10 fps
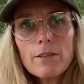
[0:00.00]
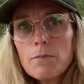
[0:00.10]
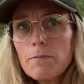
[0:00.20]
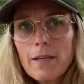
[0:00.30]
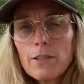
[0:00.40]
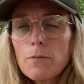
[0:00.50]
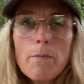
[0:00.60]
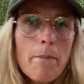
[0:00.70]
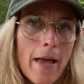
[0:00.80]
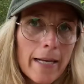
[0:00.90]
there's
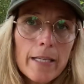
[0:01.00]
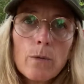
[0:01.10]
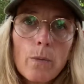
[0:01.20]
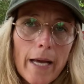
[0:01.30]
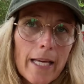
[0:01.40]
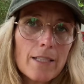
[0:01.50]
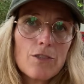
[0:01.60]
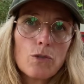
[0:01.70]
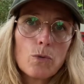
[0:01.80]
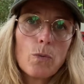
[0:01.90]
many ways
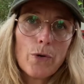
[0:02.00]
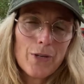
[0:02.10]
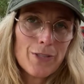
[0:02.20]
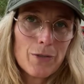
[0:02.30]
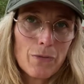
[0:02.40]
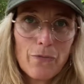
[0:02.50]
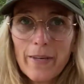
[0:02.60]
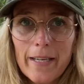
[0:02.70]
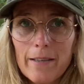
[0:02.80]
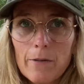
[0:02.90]
to work on your
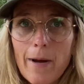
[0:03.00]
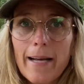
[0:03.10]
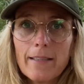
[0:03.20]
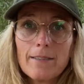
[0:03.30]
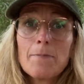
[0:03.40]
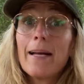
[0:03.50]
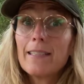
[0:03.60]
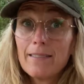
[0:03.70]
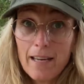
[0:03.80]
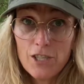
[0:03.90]
fear, right? That's
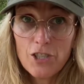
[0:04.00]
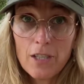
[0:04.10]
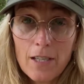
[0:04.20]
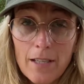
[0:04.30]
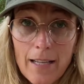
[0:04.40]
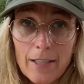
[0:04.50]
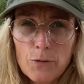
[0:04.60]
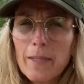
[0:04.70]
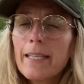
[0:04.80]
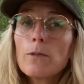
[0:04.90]
meditation,
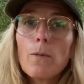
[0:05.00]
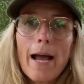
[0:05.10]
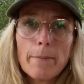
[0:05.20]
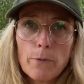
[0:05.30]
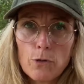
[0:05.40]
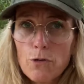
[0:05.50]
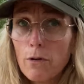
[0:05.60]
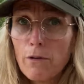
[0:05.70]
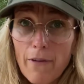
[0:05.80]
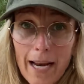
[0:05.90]
that's reading the right personal
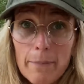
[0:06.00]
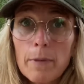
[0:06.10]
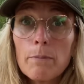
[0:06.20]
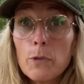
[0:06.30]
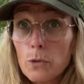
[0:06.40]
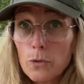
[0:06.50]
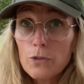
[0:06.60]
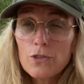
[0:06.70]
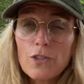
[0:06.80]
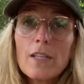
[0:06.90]
development
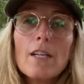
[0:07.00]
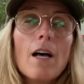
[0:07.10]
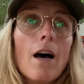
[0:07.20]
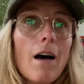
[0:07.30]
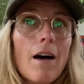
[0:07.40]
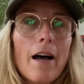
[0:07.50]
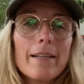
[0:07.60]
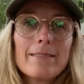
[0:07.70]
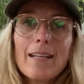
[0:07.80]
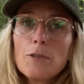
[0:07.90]
books,
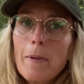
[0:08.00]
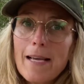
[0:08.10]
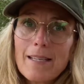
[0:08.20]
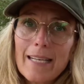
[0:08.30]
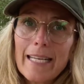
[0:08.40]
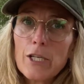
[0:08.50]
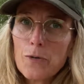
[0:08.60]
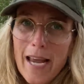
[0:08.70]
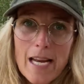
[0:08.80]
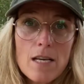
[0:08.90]
and that's basically
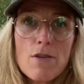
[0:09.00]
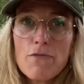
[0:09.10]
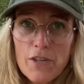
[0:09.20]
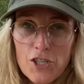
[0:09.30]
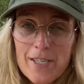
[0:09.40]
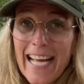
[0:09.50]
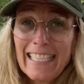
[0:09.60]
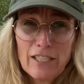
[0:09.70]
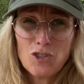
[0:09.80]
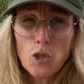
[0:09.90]
creating a vision
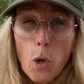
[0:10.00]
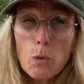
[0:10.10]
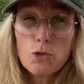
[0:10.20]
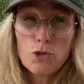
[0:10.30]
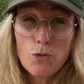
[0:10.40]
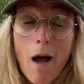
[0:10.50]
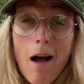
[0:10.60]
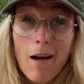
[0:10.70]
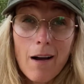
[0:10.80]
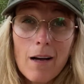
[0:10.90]
that's so
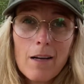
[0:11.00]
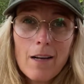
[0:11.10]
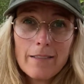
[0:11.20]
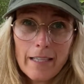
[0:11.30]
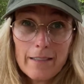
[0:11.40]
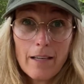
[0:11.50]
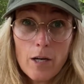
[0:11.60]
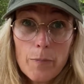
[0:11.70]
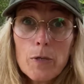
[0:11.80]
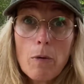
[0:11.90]
strong that it
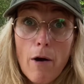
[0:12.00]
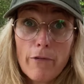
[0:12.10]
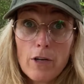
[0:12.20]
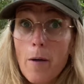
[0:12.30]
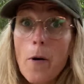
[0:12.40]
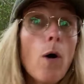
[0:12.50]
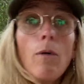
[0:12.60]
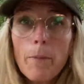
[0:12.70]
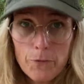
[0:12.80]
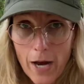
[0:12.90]
helps you overcome
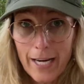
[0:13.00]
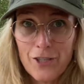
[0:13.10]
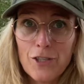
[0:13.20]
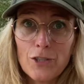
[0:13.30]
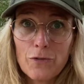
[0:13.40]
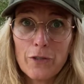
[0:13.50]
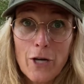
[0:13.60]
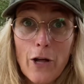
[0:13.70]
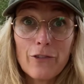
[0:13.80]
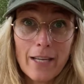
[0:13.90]
all objections for
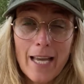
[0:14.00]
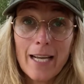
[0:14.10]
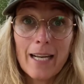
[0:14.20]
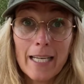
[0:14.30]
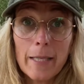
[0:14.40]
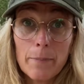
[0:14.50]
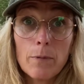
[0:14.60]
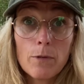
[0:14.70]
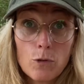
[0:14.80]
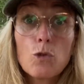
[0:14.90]
not taking a leap
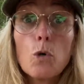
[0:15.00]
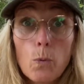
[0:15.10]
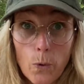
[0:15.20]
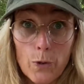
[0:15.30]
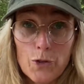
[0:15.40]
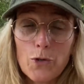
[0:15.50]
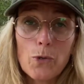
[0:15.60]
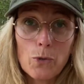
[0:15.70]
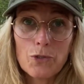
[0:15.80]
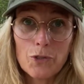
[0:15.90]
towards your
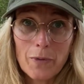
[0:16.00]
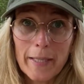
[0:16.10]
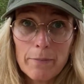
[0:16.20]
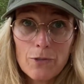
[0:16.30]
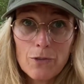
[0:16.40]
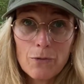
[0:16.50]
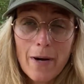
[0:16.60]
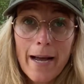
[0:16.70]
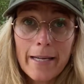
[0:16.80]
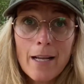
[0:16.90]
goals and dreams,
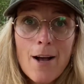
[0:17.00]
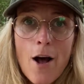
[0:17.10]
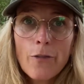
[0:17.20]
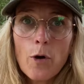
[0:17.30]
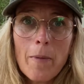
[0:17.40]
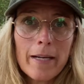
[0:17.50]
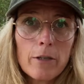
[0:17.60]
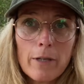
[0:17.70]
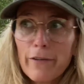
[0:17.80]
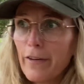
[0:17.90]
right? No
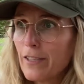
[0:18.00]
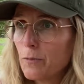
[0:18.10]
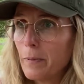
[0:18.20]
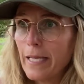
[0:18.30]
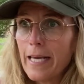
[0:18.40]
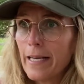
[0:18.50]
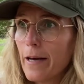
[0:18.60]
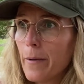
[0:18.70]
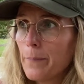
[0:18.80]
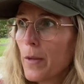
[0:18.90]
matter if it's being
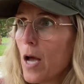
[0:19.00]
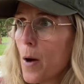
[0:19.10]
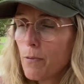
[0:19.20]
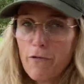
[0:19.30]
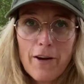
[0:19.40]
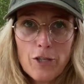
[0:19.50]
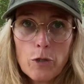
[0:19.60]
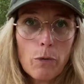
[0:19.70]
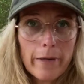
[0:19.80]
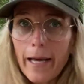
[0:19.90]
a
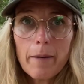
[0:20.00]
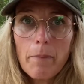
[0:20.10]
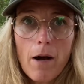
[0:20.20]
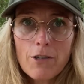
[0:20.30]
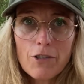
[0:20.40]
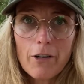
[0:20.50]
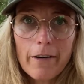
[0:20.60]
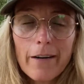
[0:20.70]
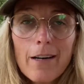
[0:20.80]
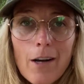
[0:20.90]
professional
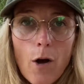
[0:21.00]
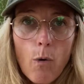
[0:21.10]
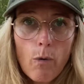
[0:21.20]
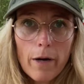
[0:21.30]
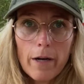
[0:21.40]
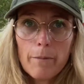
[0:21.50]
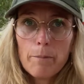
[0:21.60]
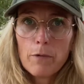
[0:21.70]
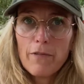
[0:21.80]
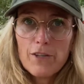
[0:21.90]
kickboxer or a
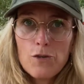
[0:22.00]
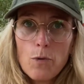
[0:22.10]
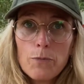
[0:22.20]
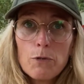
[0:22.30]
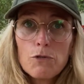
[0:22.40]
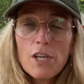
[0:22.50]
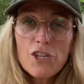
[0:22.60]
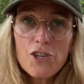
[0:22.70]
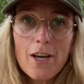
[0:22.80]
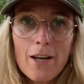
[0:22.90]
professional
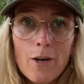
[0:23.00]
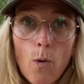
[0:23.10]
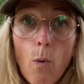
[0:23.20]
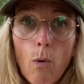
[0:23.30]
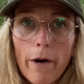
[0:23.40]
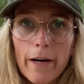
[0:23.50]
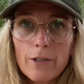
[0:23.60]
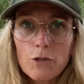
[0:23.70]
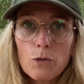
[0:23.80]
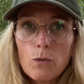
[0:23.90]
musician, or
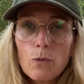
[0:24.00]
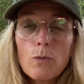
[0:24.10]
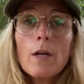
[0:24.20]
to,